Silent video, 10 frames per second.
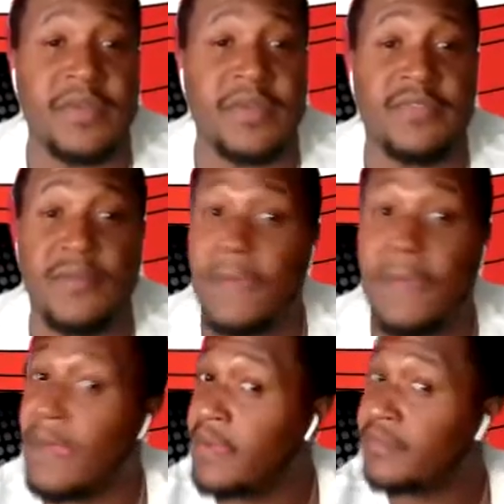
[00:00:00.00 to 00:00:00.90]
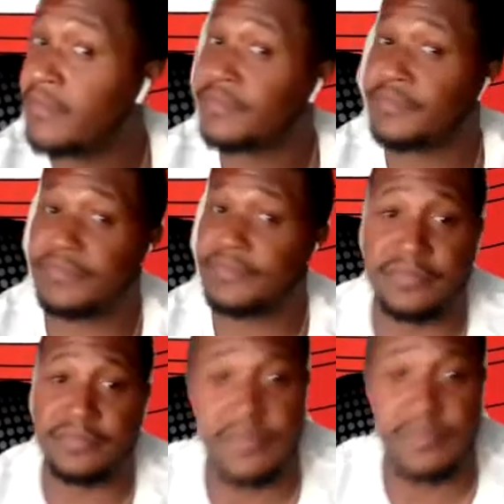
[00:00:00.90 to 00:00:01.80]
they would have made some noise
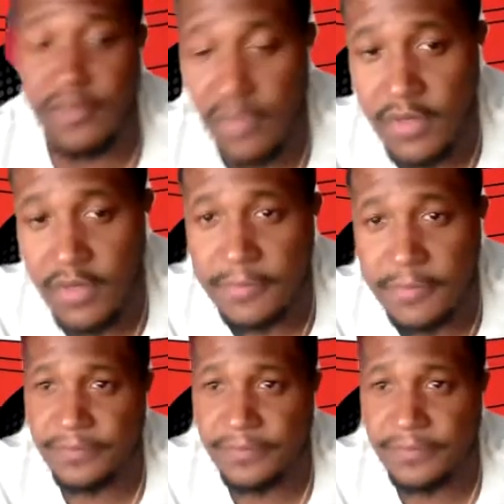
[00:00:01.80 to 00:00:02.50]
with the Vikings. I don't care